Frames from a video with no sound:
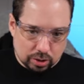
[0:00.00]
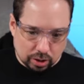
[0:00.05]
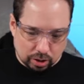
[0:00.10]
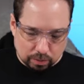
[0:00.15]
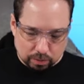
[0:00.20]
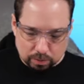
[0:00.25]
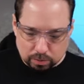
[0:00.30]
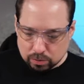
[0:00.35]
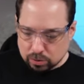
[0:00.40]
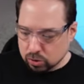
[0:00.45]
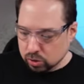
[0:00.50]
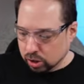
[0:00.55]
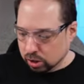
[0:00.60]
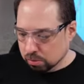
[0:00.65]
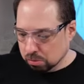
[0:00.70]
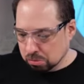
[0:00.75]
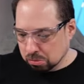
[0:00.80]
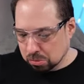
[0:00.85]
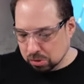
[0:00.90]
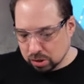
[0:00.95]
Yeah,
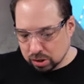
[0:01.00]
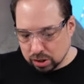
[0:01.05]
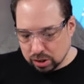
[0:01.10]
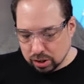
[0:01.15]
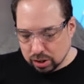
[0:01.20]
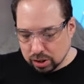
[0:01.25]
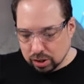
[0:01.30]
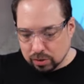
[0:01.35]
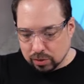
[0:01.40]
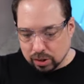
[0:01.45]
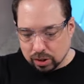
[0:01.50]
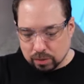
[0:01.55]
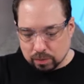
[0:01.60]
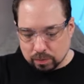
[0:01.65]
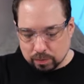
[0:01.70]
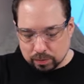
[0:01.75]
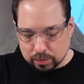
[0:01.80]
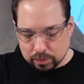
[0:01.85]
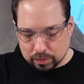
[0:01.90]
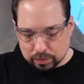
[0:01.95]
okay. Well,
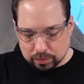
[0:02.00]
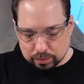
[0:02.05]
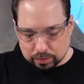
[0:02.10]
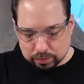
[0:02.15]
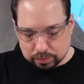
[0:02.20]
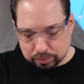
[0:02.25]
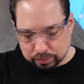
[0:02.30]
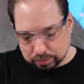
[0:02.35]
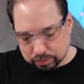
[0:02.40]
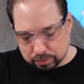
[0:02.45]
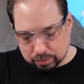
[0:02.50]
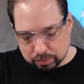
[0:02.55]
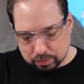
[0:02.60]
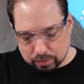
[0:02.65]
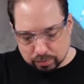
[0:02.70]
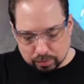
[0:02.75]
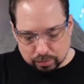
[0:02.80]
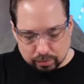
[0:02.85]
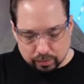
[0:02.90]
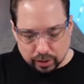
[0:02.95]

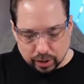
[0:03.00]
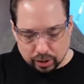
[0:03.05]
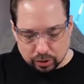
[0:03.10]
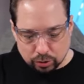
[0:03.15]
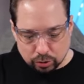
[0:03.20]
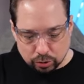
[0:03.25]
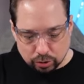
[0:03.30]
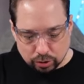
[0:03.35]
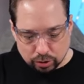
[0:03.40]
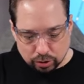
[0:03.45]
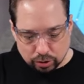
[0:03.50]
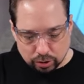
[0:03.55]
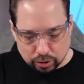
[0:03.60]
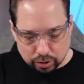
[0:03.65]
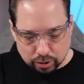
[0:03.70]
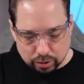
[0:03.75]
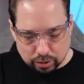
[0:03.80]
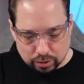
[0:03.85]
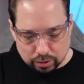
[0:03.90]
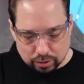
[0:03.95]
can't turn it on
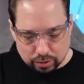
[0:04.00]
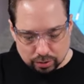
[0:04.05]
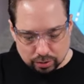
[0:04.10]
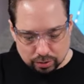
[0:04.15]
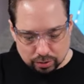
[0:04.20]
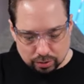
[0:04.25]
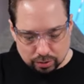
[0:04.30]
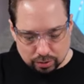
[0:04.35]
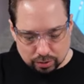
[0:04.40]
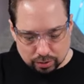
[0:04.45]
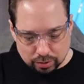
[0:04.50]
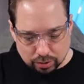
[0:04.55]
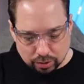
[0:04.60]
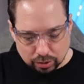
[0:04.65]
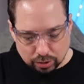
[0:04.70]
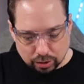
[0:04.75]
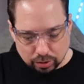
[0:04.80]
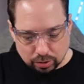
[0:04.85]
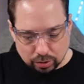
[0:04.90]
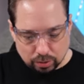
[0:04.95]
again. Oh,
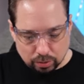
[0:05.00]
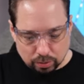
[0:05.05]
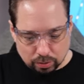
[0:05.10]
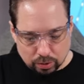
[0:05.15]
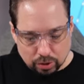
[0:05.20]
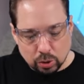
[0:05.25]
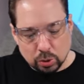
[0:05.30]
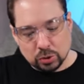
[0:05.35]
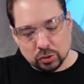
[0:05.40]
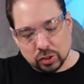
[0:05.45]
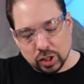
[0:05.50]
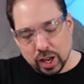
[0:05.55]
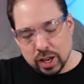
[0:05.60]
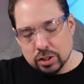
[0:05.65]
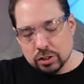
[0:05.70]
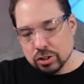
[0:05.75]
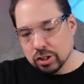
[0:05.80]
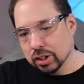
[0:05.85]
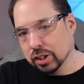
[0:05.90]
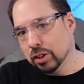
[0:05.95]
there. Oh, it
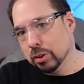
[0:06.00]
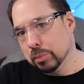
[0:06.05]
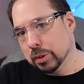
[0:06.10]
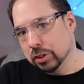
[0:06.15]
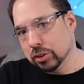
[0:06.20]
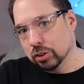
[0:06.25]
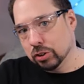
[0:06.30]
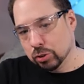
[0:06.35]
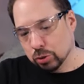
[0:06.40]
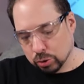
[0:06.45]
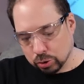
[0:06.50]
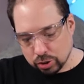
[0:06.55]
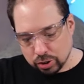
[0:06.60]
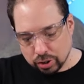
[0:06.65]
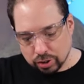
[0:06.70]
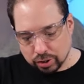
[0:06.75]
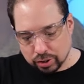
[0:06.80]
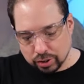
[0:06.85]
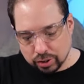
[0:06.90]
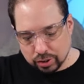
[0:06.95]
takes a little bit to turn
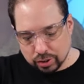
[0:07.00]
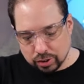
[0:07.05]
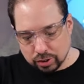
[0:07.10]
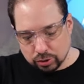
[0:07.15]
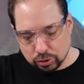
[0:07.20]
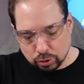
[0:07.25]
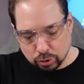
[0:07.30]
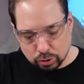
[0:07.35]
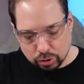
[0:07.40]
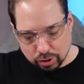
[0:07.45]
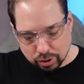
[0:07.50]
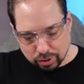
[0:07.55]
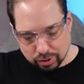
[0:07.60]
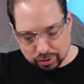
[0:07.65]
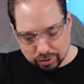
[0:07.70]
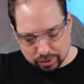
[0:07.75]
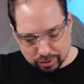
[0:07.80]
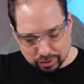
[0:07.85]
on. Turn on.